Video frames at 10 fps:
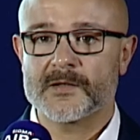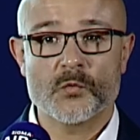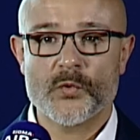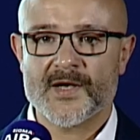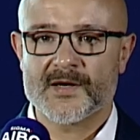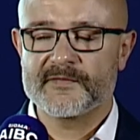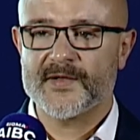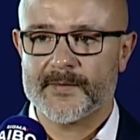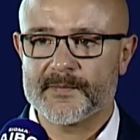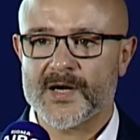we are
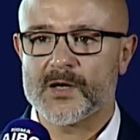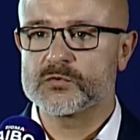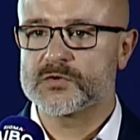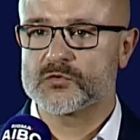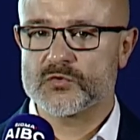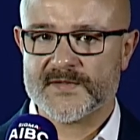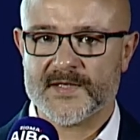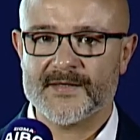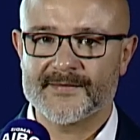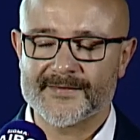very proud to
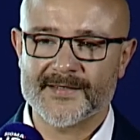see that